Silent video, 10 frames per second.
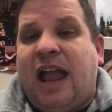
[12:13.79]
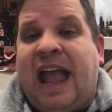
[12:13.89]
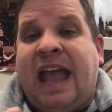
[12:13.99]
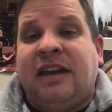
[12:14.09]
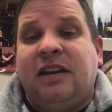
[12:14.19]

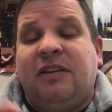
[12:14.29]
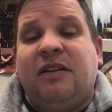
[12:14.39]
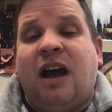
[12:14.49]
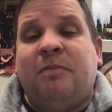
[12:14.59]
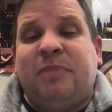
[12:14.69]
and
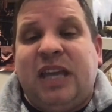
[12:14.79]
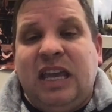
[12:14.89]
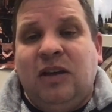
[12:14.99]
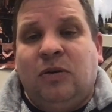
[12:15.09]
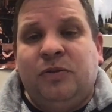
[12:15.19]

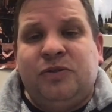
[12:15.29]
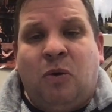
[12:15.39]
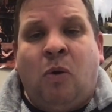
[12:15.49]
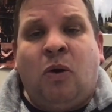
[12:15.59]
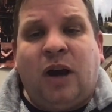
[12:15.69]
appeals
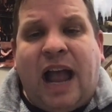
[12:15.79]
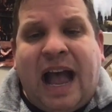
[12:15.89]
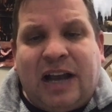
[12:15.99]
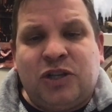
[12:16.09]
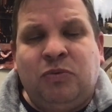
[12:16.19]
or
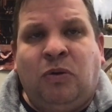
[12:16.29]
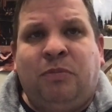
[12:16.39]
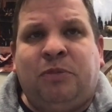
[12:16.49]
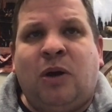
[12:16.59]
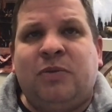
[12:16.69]
actual
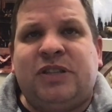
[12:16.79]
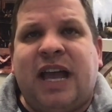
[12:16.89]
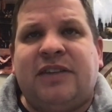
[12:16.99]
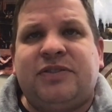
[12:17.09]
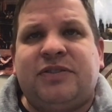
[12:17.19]

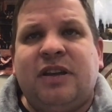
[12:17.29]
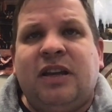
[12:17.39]
protests